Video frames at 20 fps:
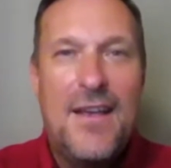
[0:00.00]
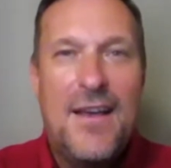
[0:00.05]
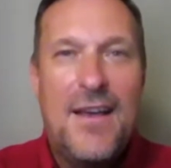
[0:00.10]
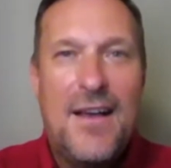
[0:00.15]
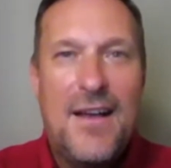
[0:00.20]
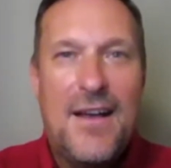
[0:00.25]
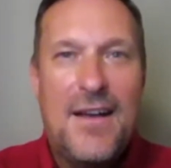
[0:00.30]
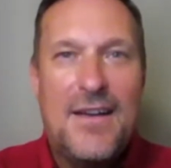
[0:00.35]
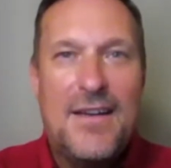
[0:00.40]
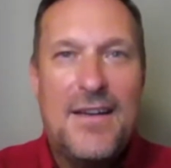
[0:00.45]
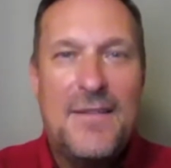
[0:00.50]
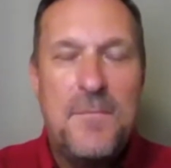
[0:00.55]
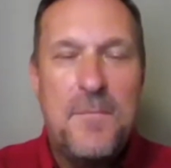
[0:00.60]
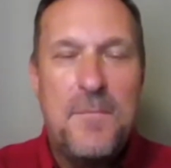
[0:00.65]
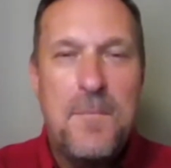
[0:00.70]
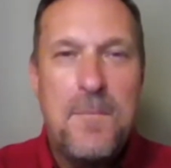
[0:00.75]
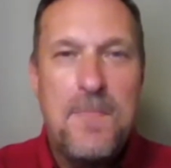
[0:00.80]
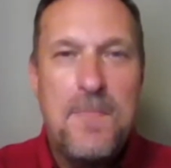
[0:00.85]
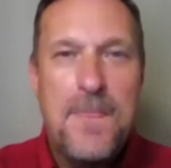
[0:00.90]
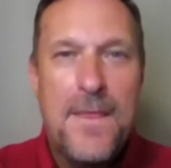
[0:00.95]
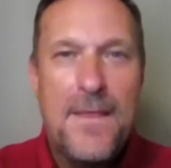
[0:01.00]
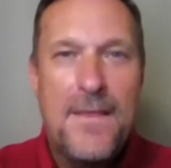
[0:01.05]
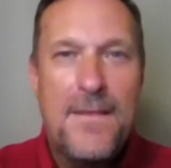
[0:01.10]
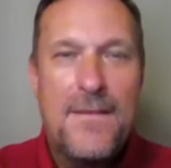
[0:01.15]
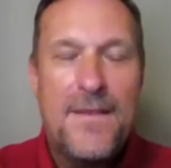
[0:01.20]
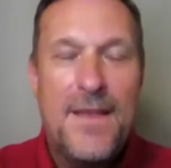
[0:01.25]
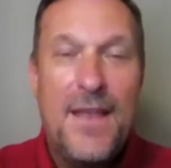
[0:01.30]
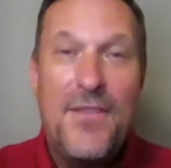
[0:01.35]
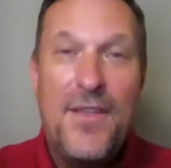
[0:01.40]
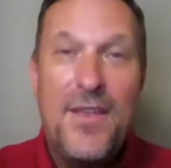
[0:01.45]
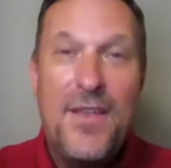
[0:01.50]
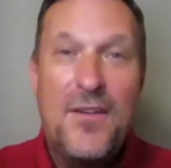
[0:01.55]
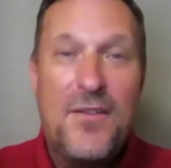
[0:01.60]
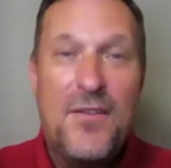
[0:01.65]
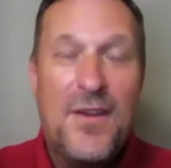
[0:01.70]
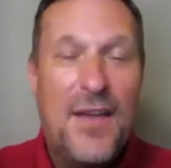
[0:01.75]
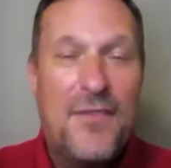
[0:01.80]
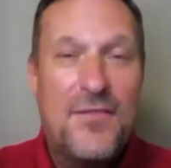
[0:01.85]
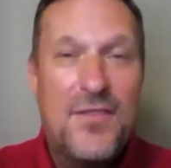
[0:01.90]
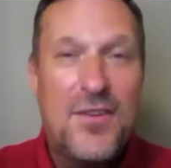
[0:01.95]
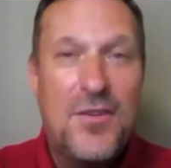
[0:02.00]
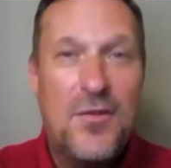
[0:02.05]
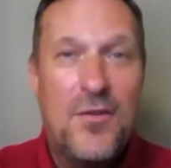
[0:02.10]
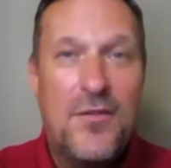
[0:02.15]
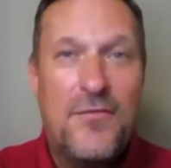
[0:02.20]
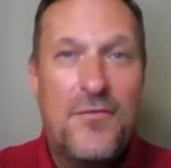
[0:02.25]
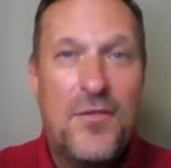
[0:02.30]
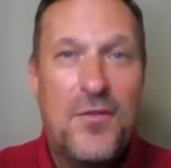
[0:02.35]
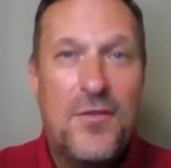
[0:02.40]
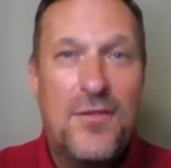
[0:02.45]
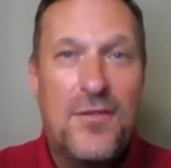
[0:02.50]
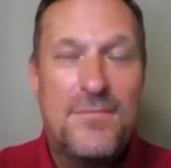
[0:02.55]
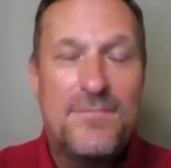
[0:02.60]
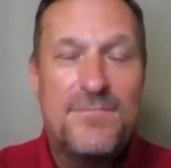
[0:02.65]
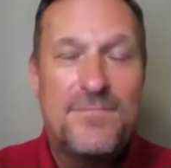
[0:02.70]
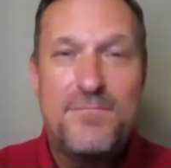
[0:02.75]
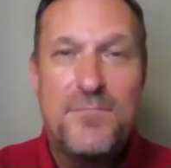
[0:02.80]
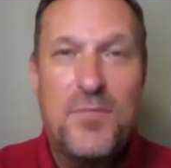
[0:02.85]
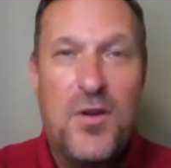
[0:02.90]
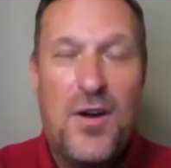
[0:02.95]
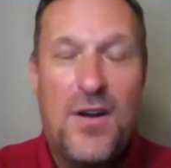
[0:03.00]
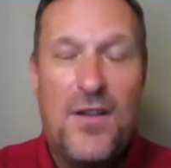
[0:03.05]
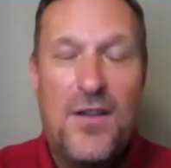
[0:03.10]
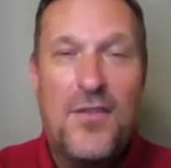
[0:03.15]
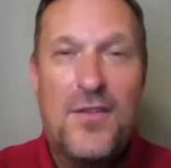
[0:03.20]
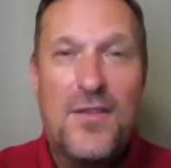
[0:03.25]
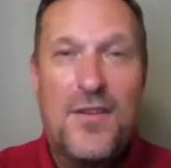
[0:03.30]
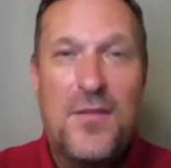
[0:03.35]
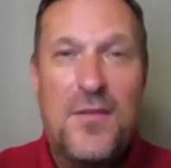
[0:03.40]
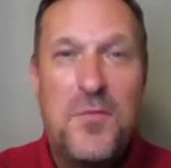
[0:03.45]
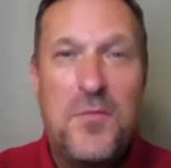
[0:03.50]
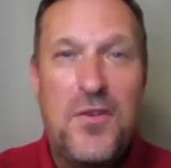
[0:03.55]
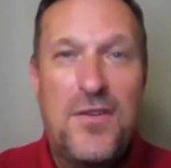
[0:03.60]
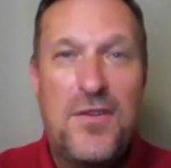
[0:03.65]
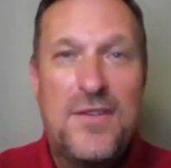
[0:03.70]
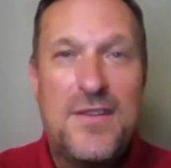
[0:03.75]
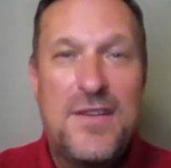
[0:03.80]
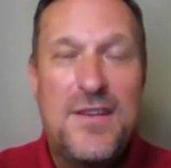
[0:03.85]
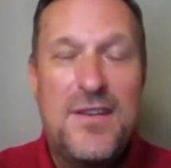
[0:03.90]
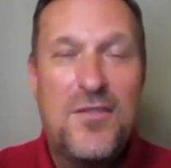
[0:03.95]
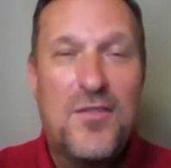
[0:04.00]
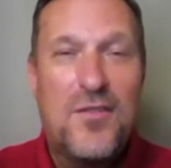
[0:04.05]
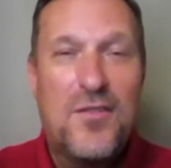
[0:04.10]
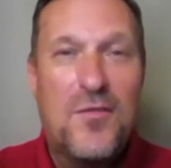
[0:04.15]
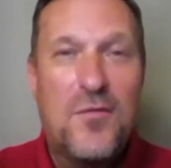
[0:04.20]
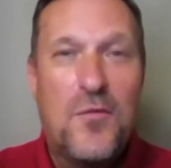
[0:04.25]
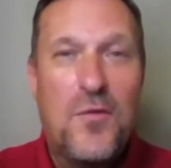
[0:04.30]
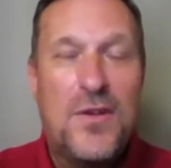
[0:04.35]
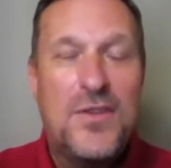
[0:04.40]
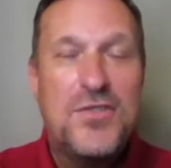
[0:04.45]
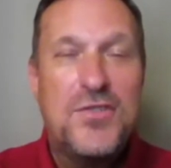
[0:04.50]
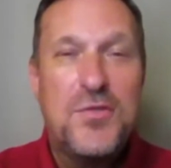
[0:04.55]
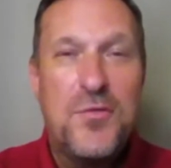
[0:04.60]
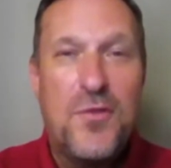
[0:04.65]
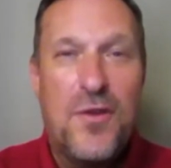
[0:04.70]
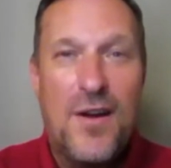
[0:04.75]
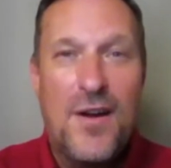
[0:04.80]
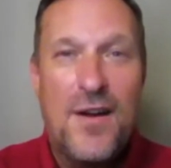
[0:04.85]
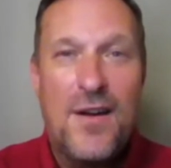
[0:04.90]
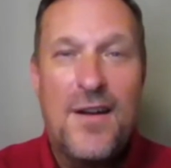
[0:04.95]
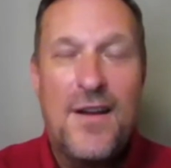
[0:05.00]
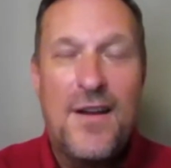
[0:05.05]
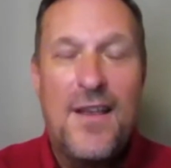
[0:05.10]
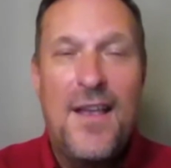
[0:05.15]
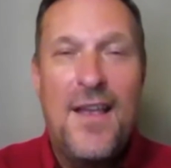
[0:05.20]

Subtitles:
and they don't have to know if you're part of the community or what you are.